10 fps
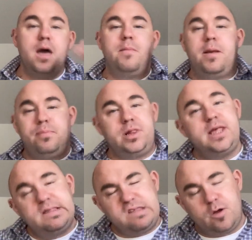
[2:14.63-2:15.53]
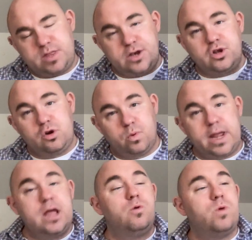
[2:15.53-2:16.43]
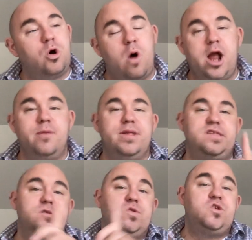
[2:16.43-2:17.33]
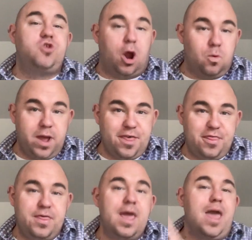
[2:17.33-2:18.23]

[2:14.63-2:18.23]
but please note the degree requirements you start with